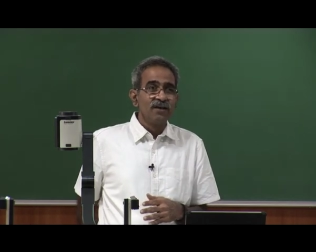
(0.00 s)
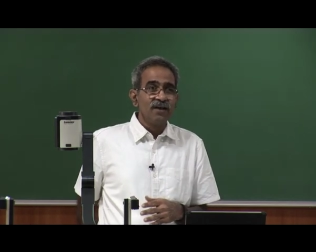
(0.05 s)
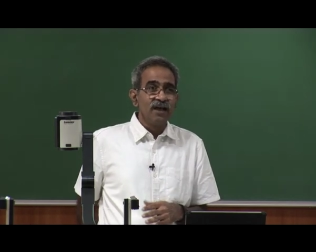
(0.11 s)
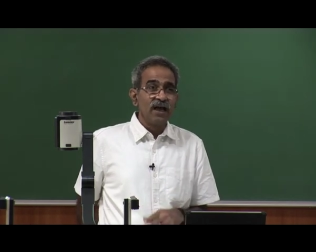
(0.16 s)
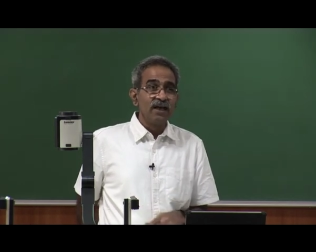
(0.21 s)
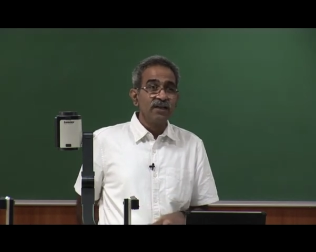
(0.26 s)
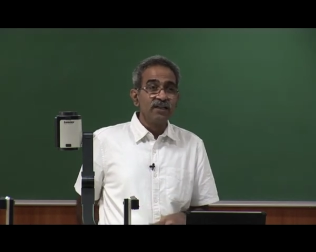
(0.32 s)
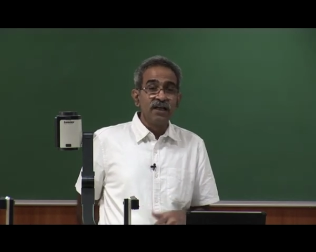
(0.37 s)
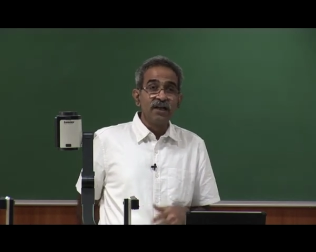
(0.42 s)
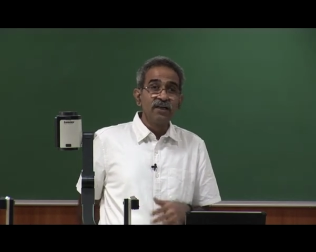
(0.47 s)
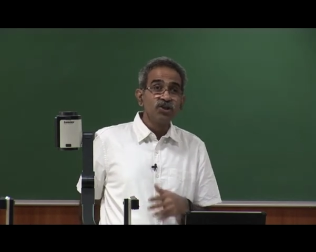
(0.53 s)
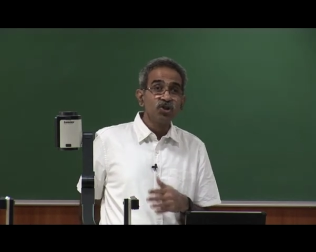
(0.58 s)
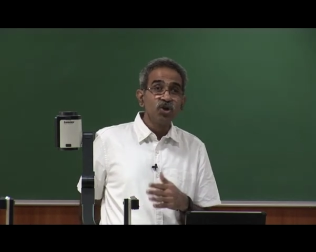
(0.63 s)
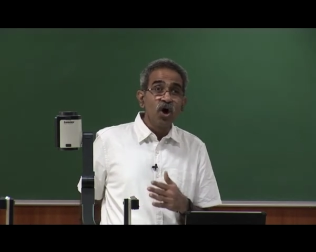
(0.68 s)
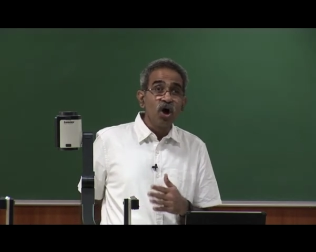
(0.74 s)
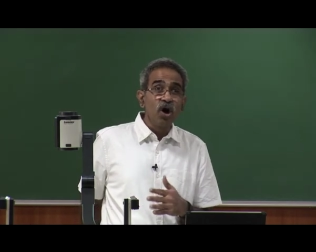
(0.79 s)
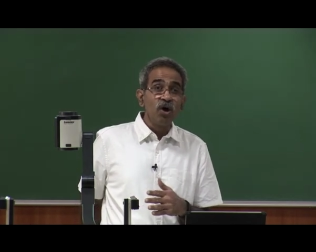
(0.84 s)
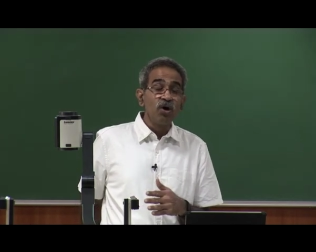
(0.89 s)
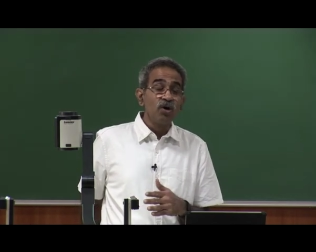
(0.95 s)
and they will
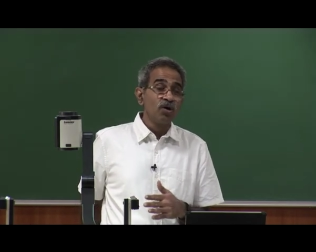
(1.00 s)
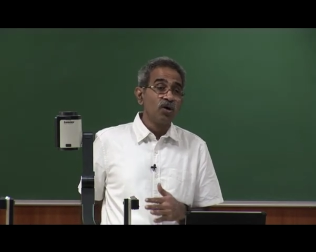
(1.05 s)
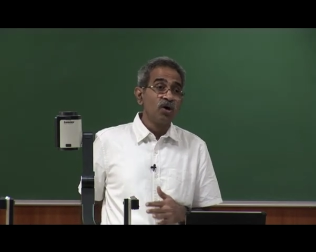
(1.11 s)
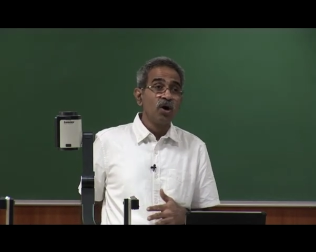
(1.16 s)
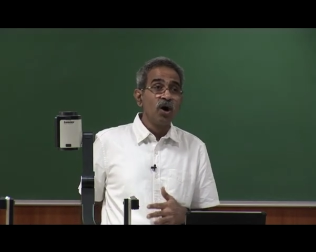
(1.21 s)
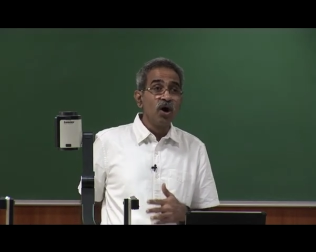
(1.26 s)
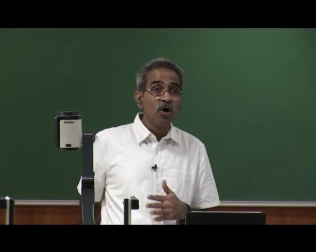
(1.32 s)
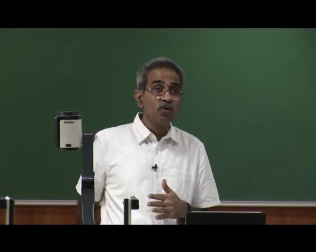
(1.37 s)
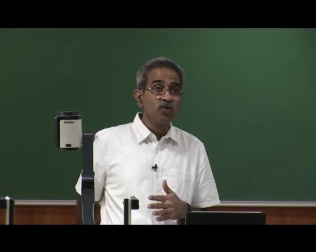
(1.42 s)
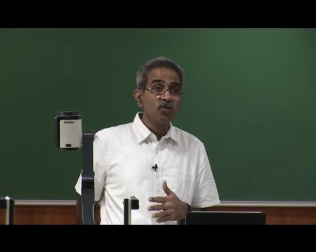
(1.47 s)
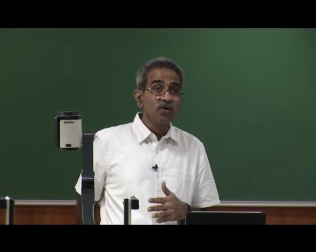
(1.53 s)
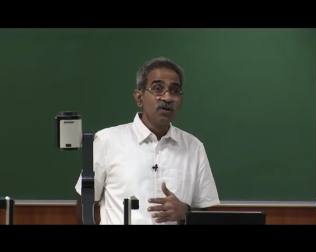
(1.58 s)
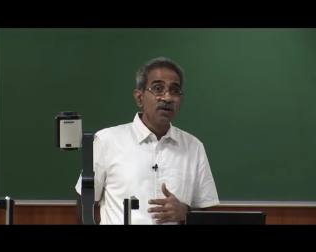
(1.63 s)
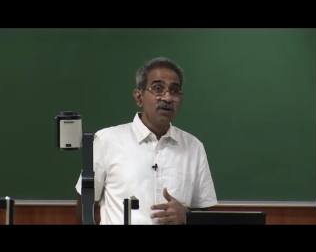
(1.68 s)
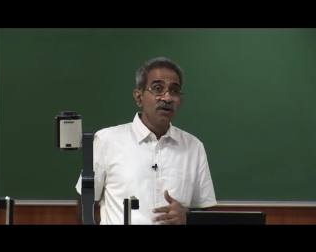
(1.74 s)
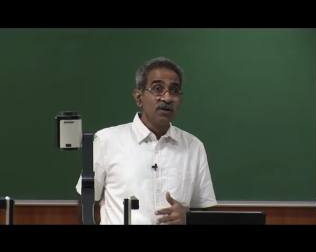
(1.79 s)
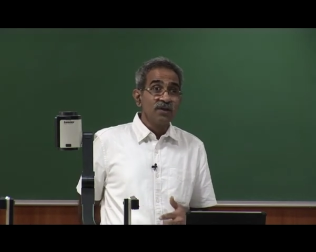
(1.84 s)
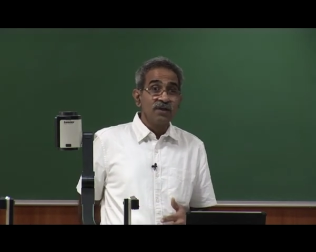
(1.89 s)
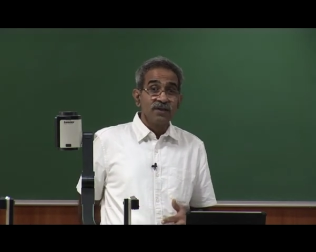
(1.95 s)
show how
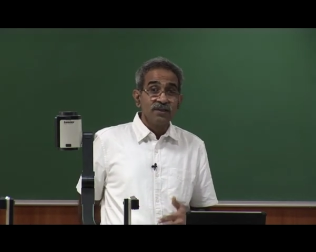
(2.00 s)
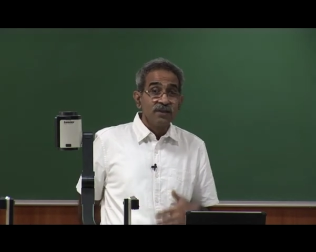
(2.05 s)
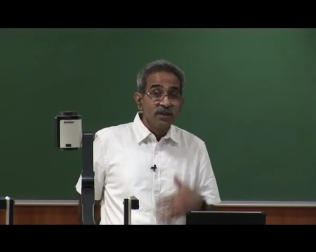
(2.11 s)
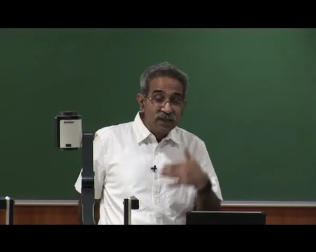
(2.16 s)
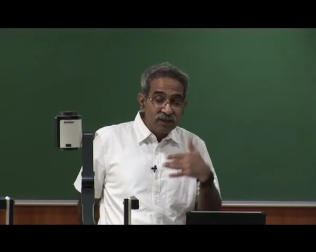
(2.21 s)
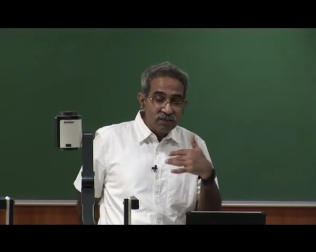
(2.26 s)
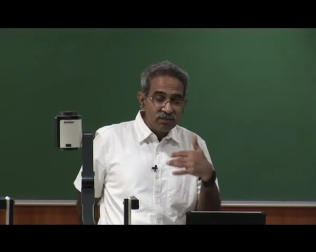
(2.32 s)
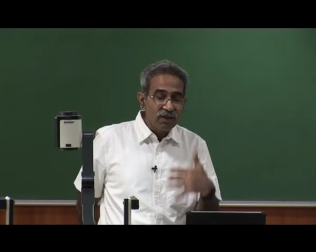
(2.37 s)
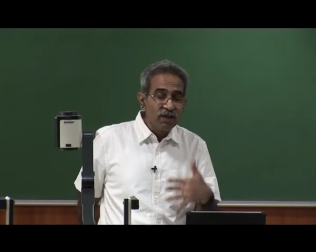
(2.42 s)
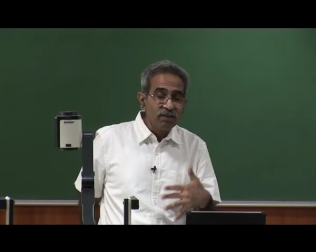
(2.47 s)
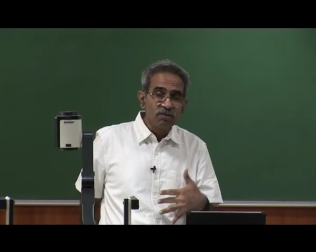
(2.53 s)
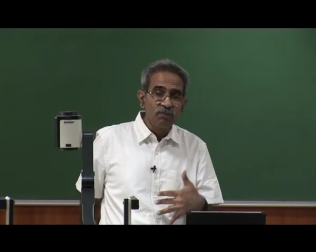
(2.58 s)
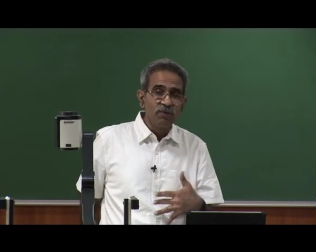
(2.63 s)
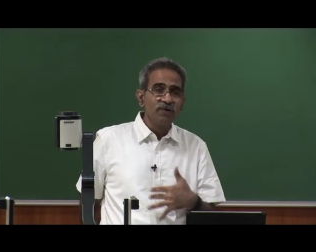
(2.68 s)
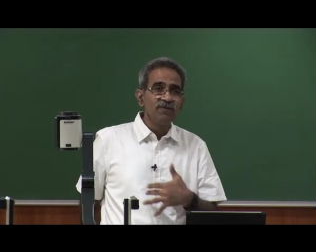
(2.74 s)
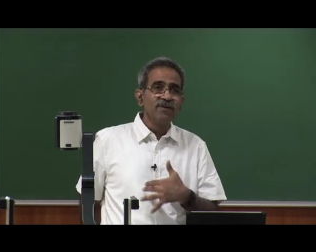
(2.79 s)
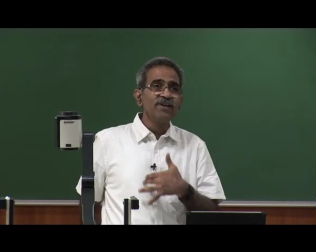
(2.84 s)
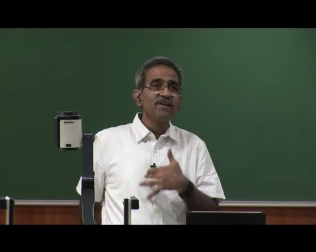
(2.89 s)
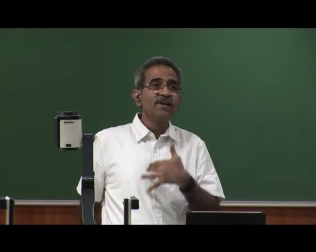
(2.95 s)
the distance
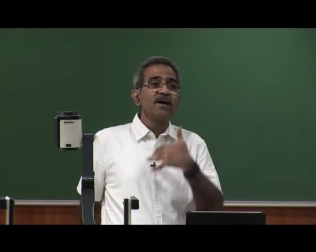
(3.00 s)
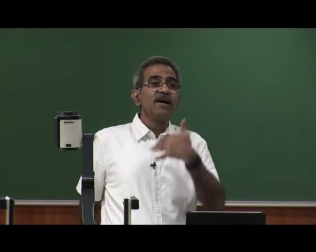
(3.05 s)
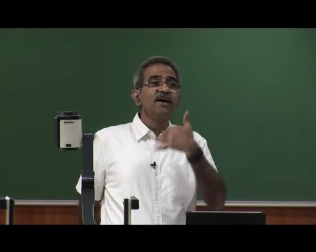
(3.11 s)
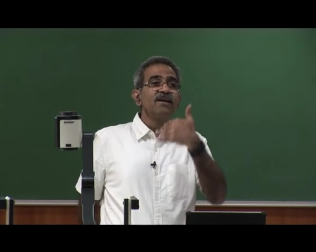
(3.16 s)
between the